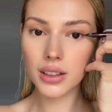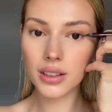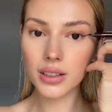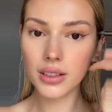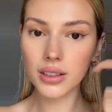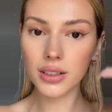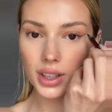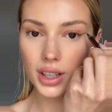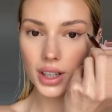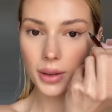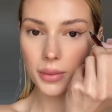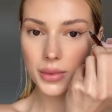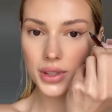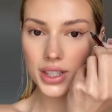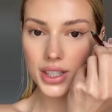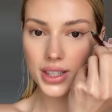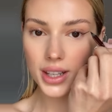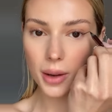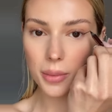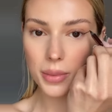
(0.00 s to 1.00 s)
And I'm
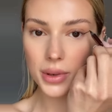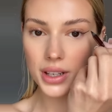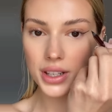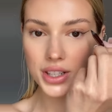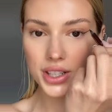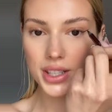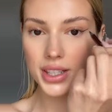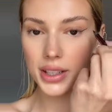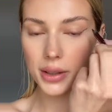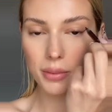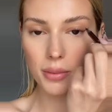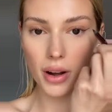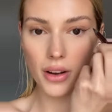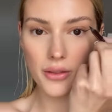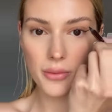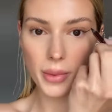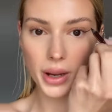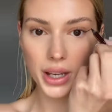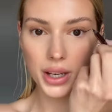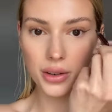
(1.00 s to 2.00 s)
stopping just above my
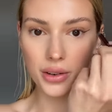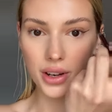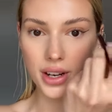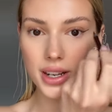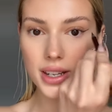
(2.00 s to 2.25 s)
crease,